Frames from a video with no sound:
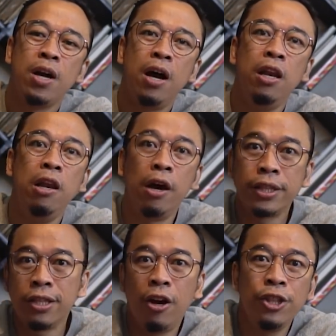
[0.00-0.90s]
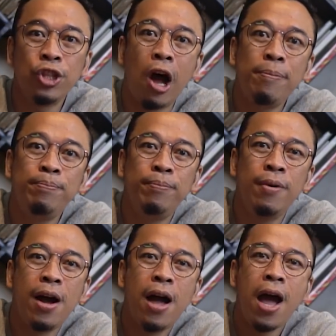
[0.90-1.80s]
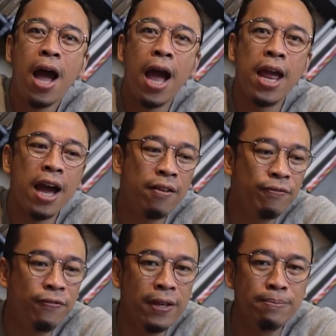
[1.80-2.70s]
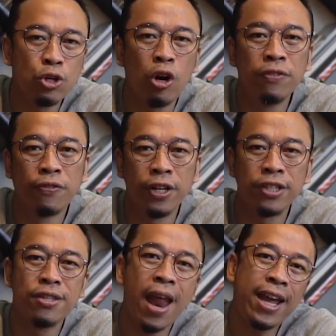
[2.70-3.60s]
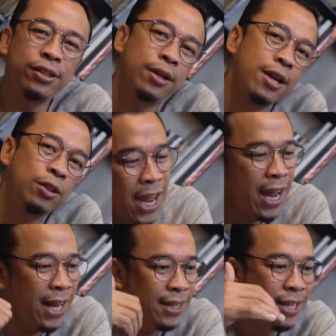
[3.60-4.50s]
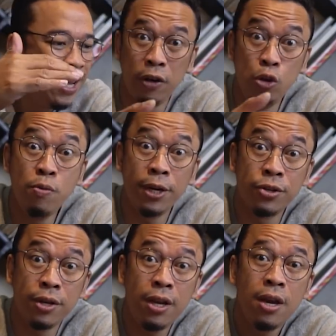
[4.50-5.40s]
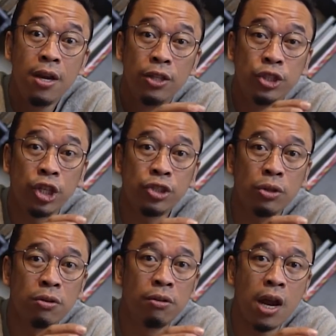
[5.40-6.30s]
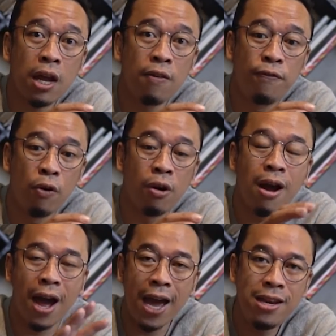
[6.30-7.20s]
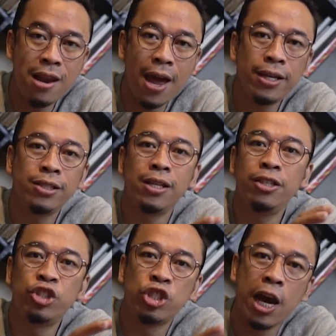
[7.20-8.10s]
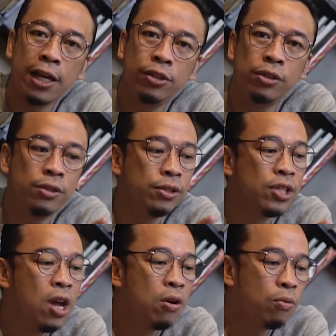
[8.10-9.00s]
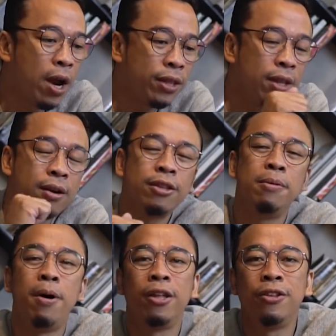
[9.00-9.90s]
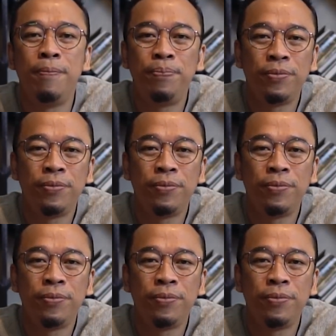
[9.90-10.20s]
a LUT on top. I have film convert nitrate and lumetri just to correct for highlights and shadows right there at the bottom.